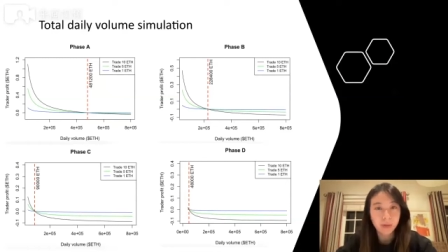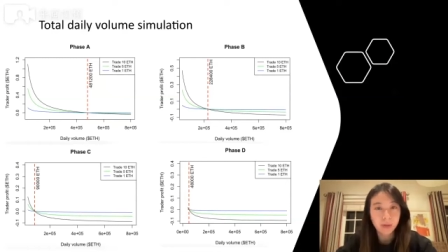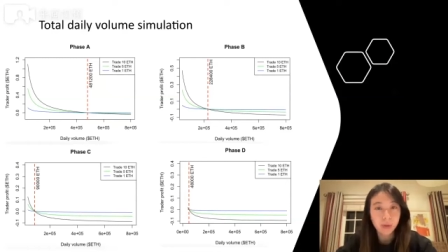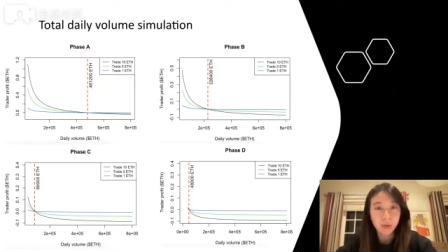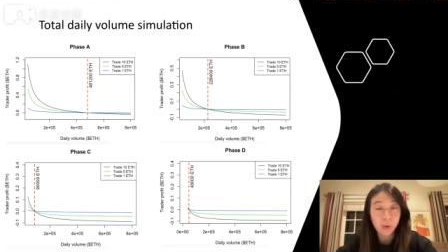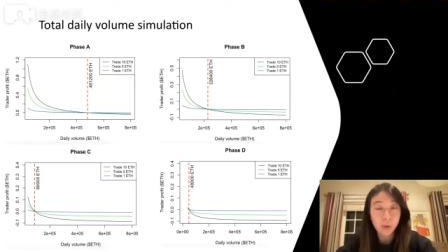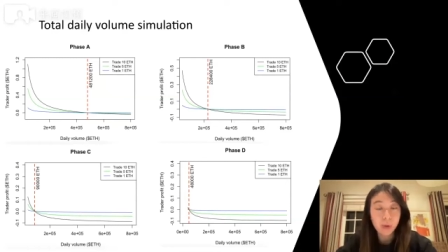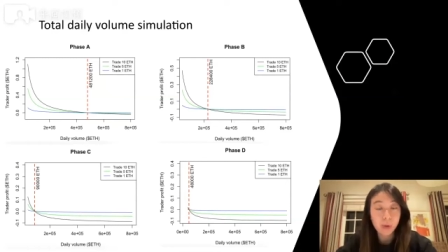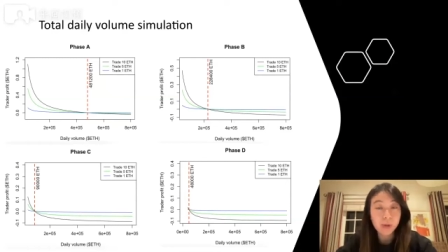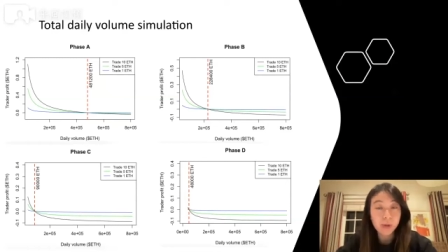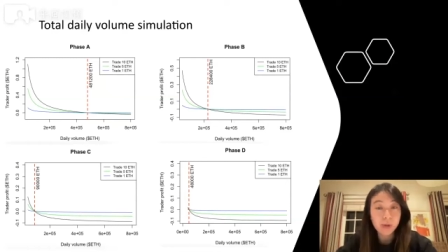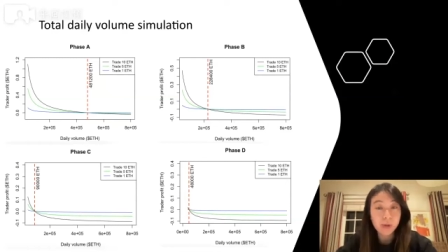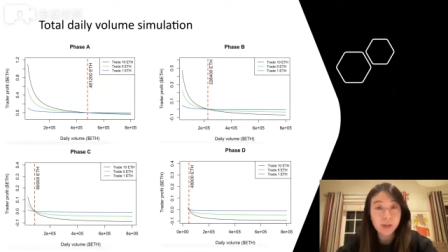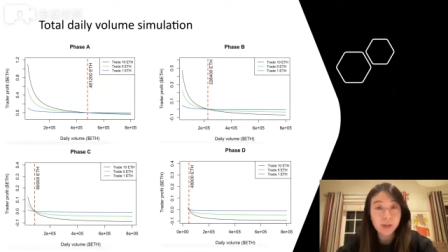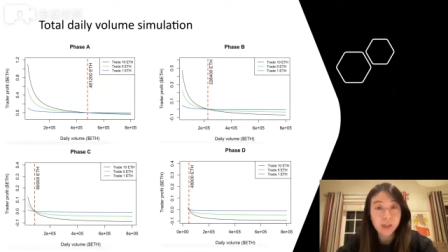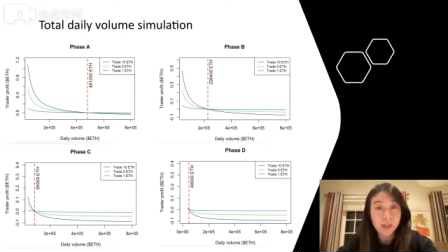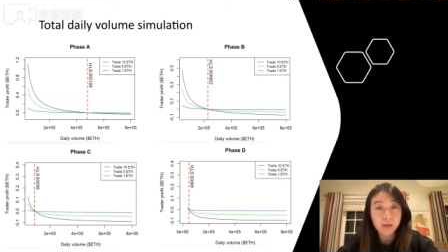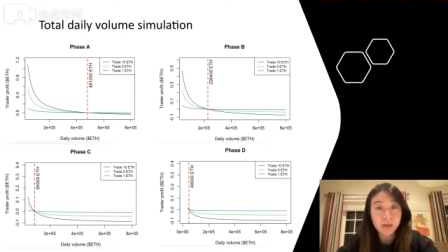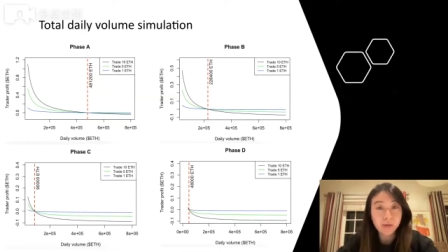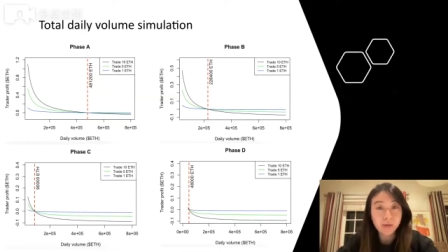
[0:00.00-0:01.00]
You also
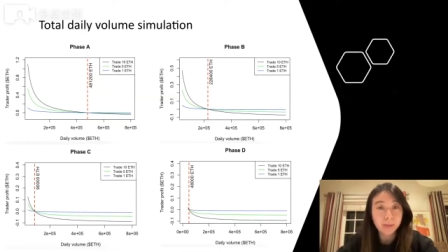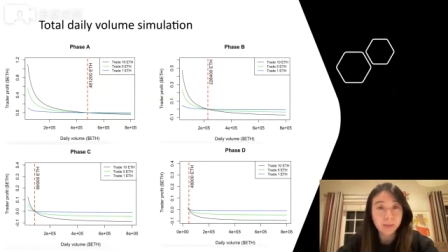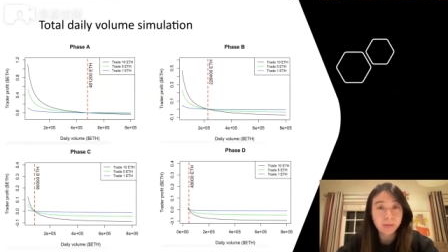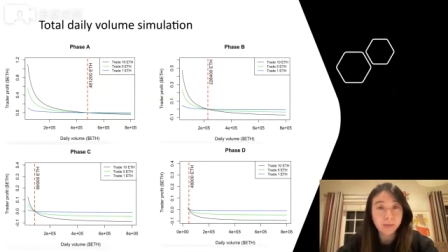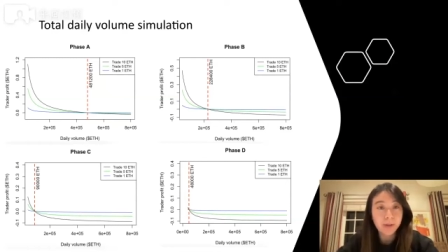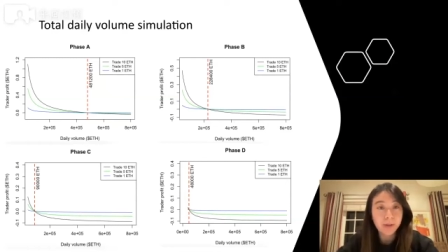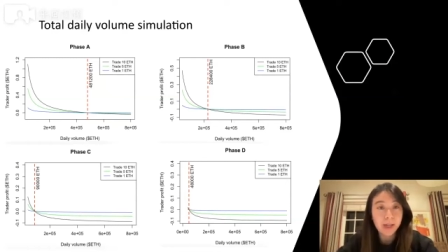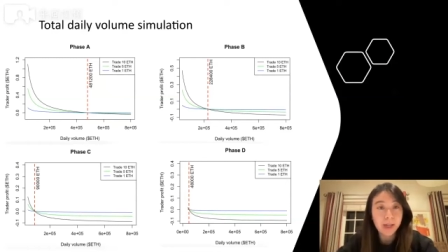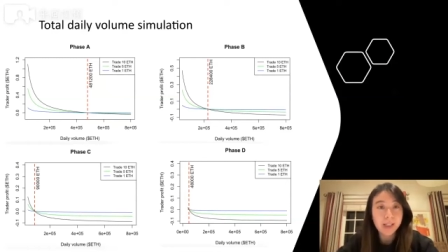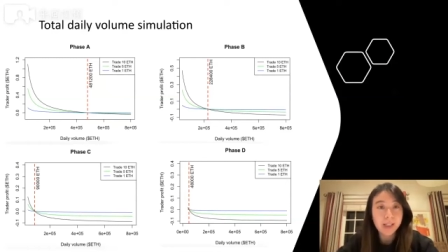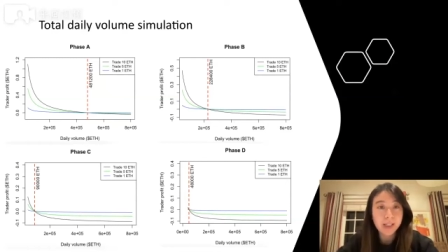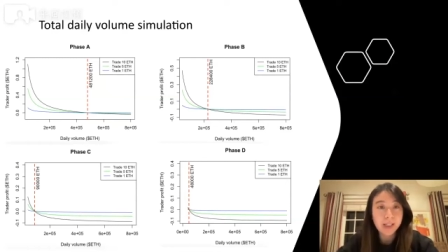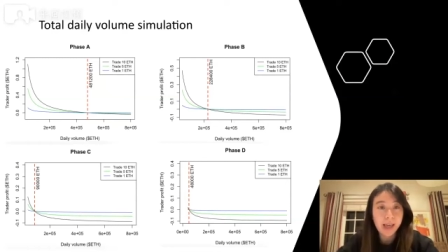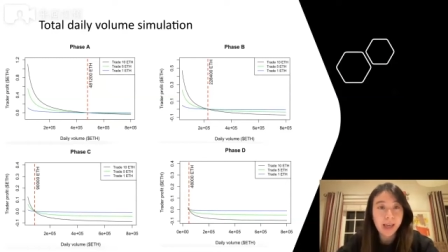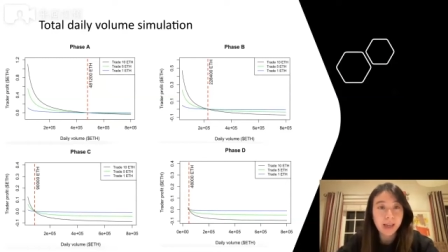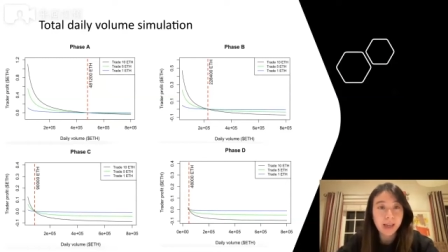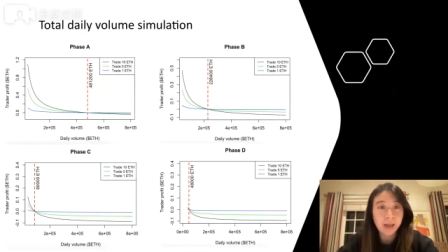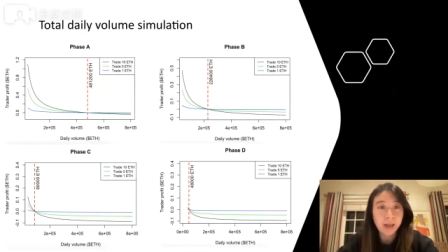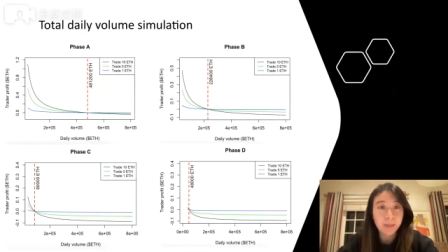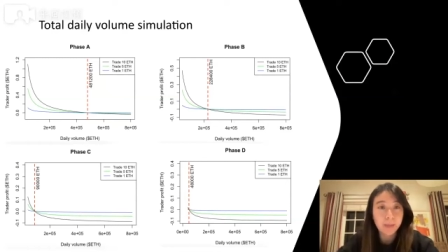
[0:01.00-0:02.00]
see from phase
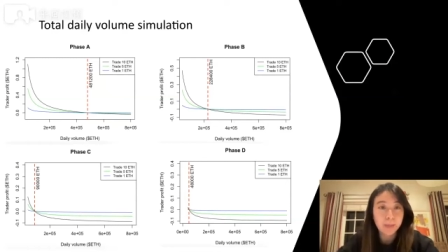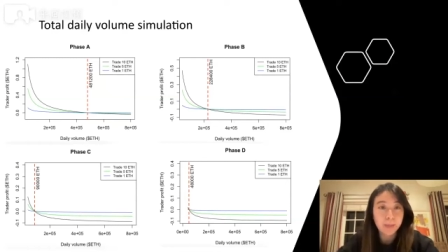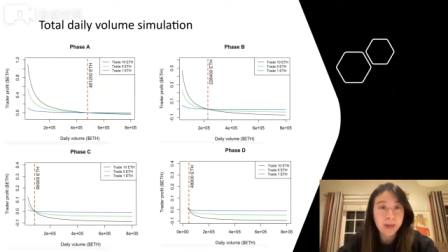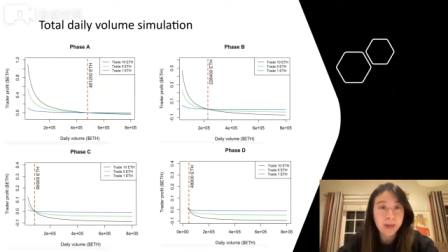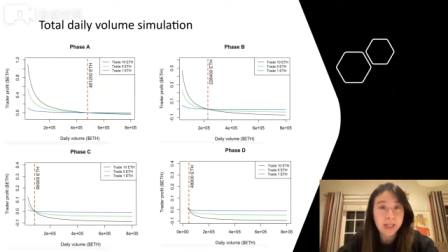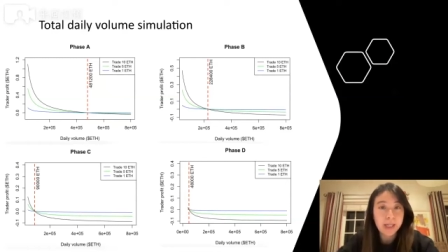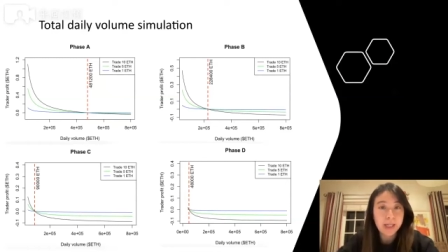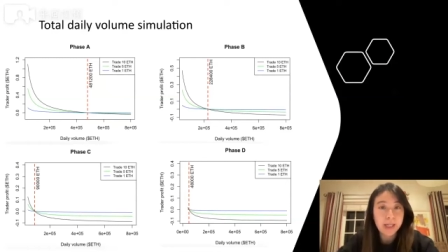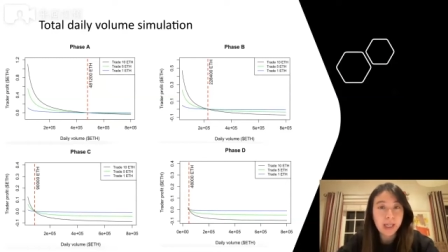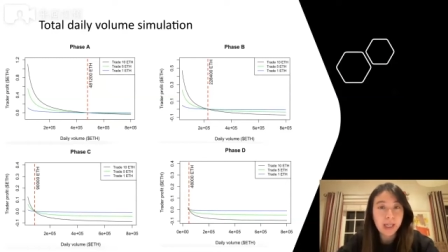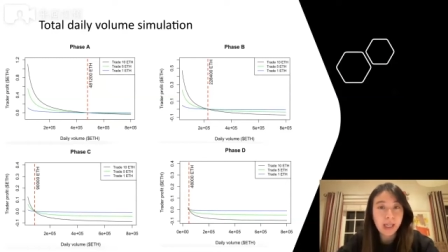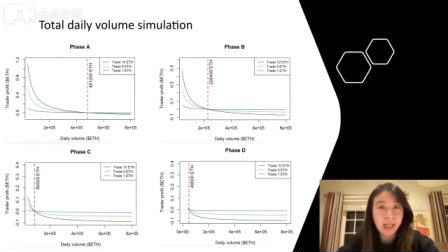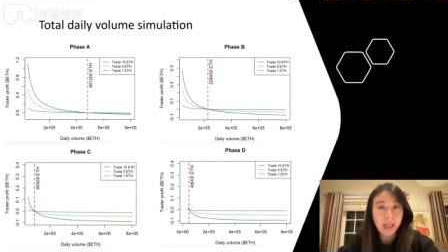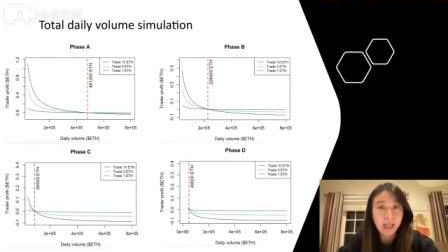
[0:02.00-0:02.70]
A and B,